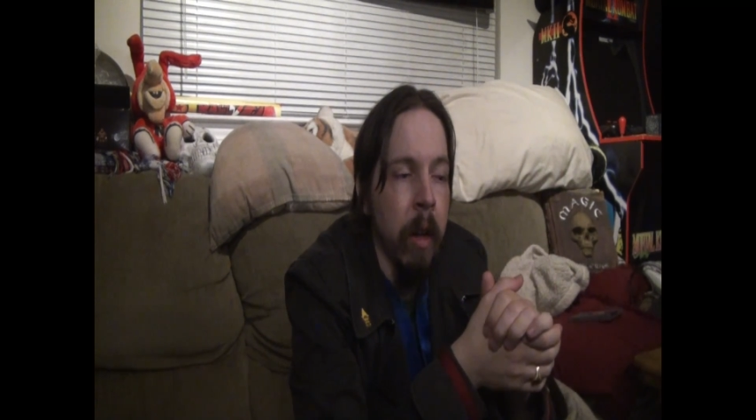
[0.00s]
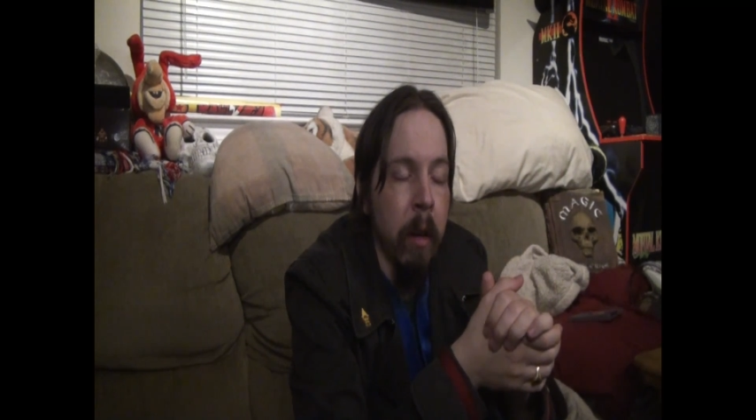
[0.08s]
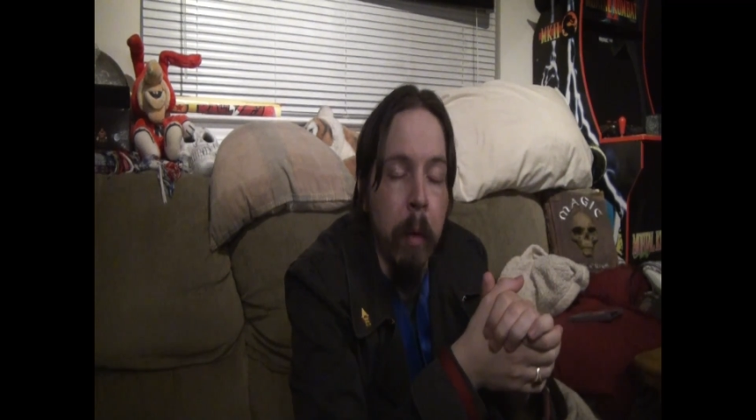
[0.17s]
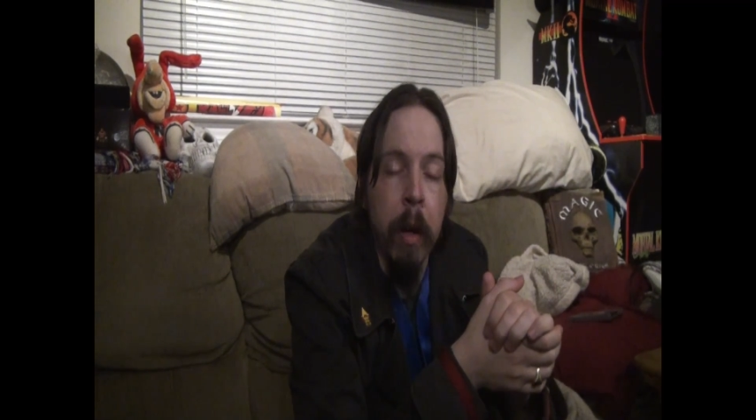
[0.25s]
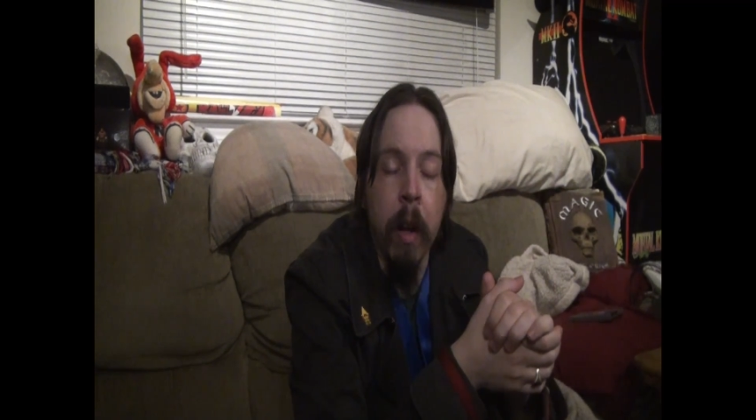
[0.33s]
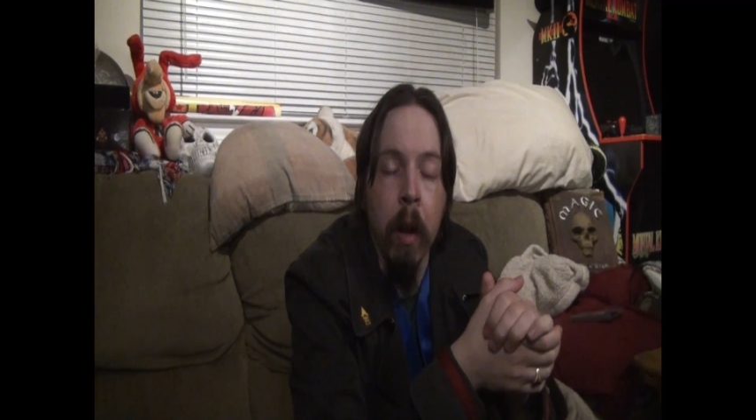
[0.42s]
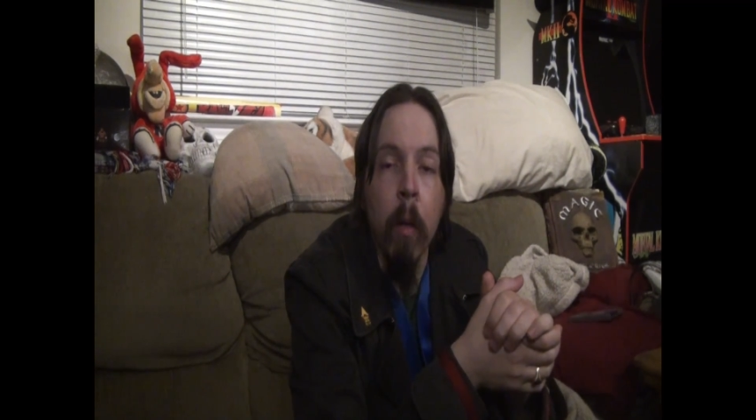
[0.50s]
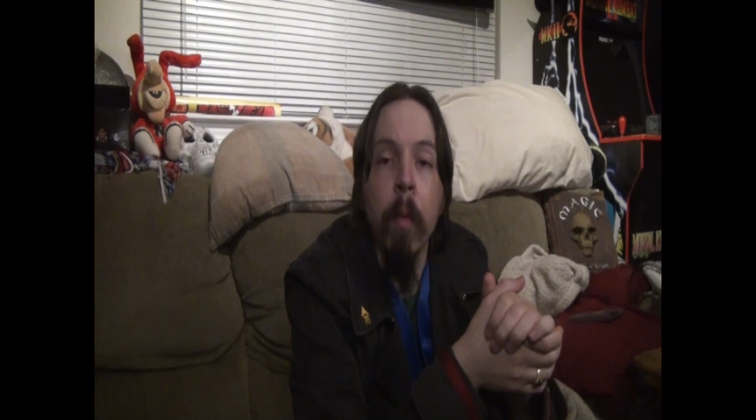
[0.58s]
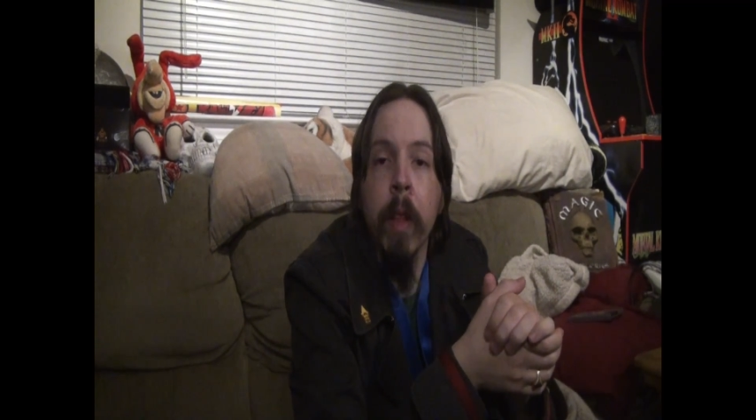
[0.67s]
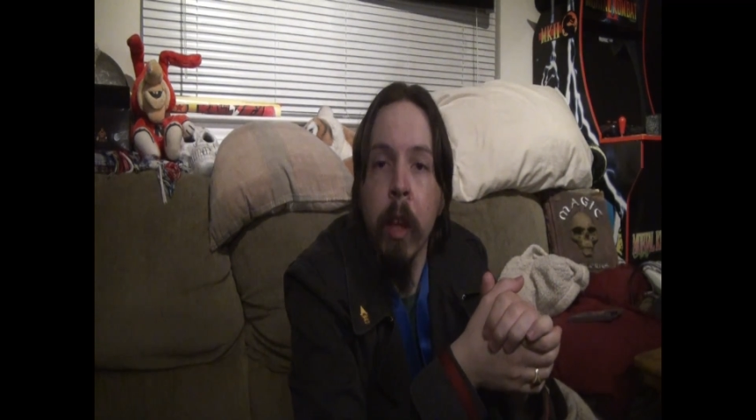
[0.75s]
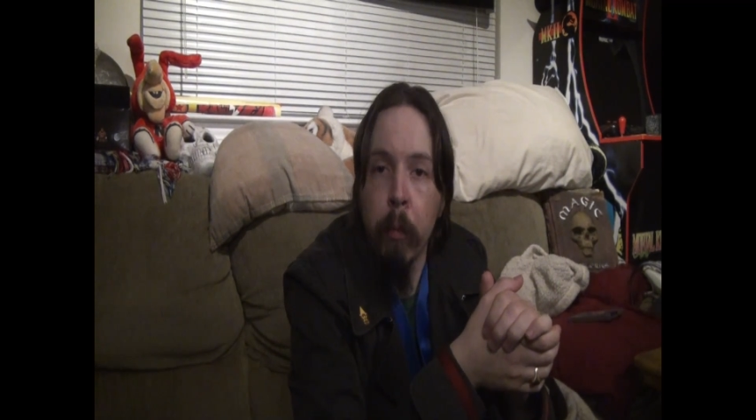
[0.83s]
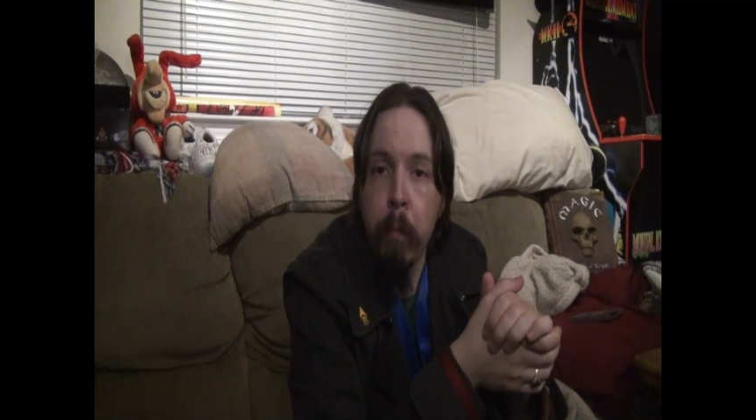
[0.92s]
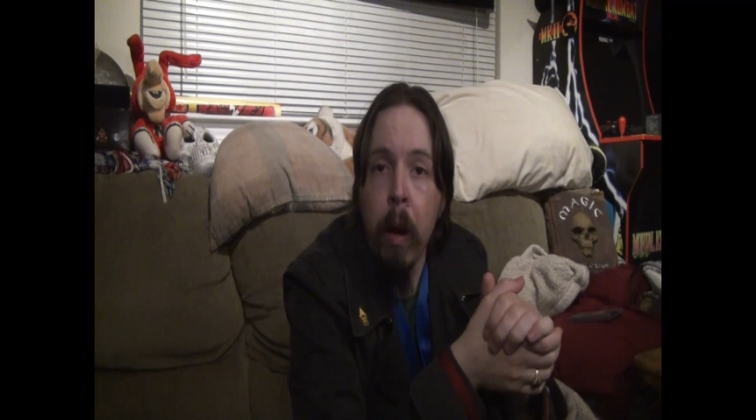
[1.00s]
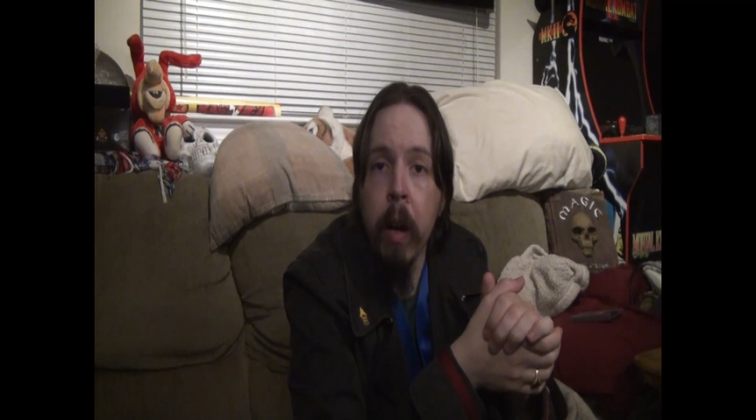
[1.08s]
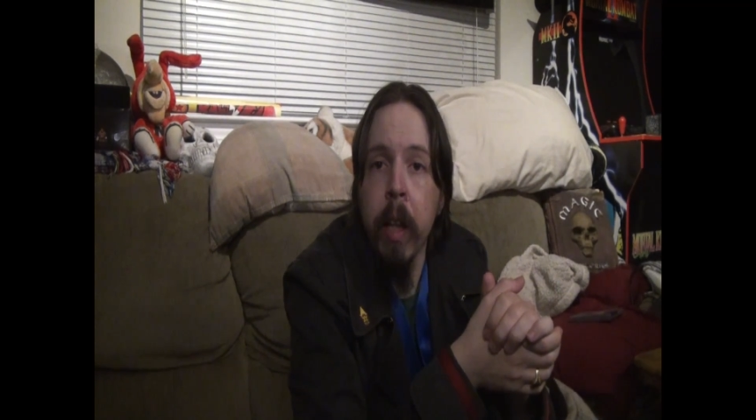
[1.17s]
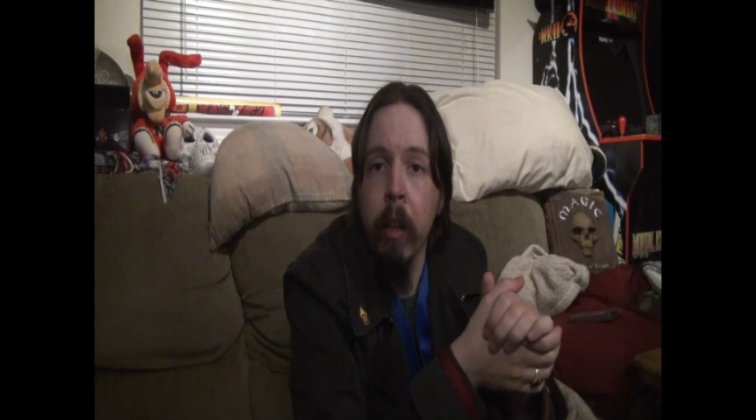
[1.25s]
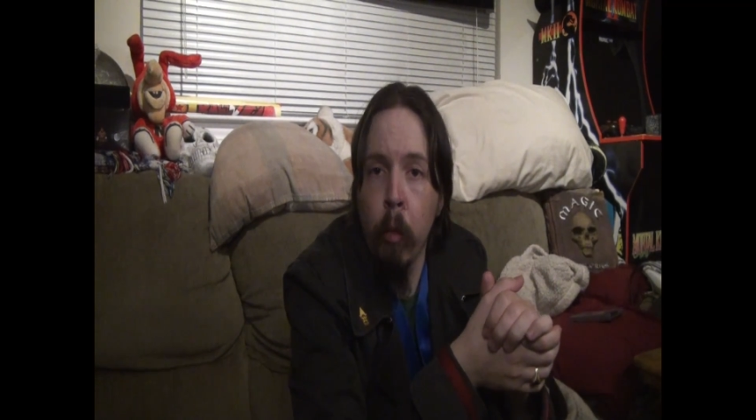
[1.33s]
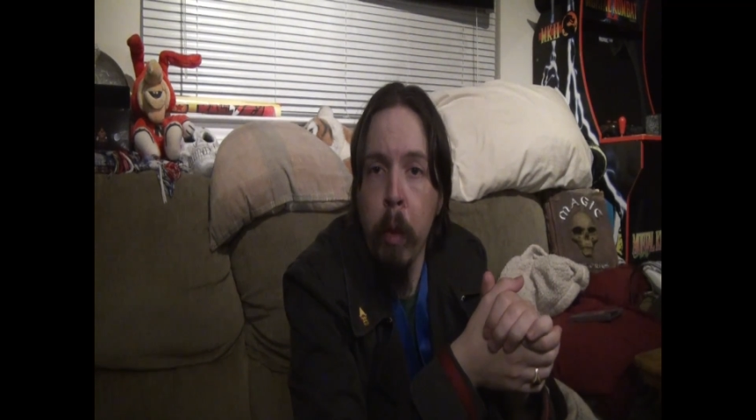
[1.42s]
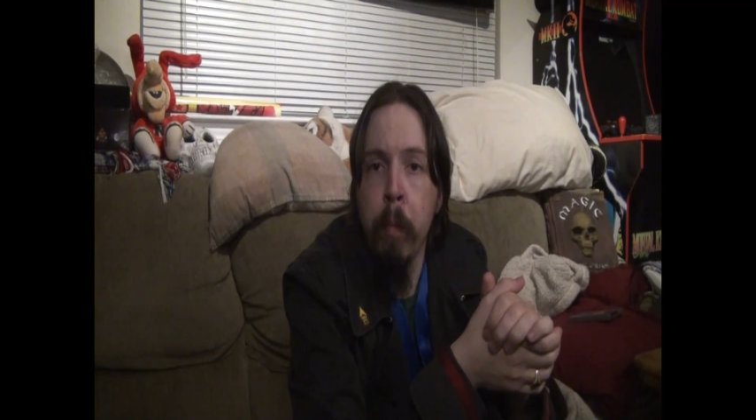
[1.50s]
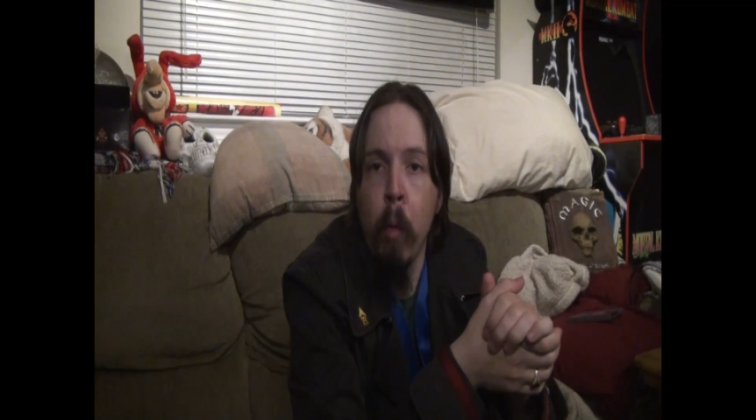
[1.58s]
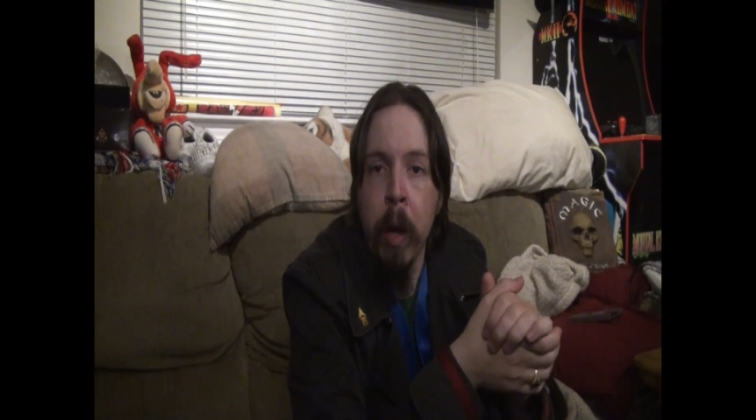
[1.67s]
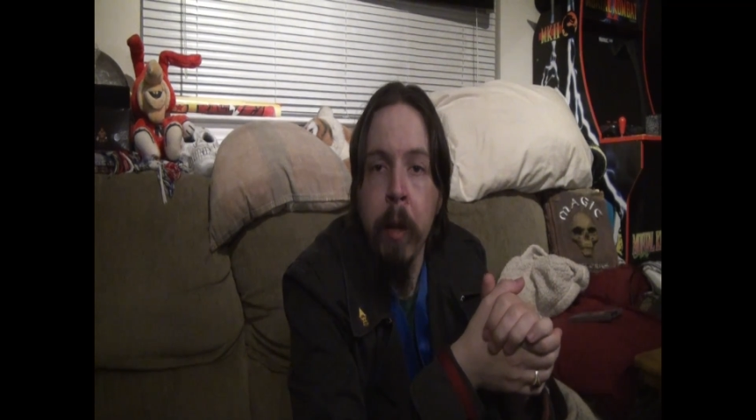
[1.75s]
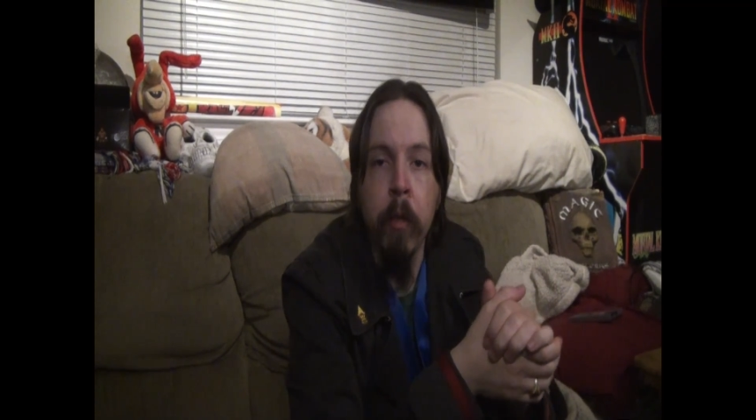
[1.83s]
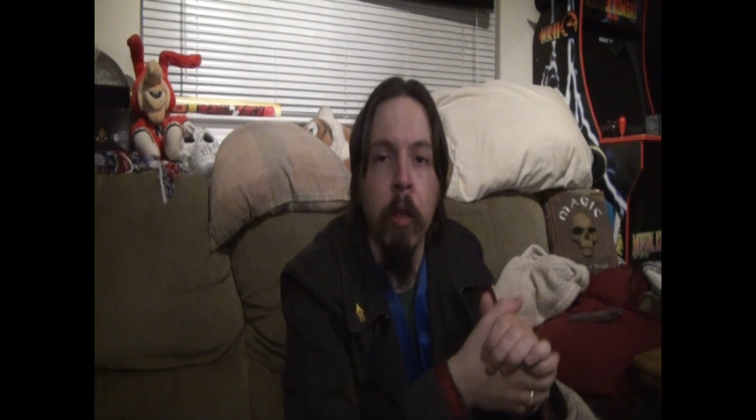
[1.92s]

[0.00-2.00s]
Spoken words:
But no, his body is a weak point.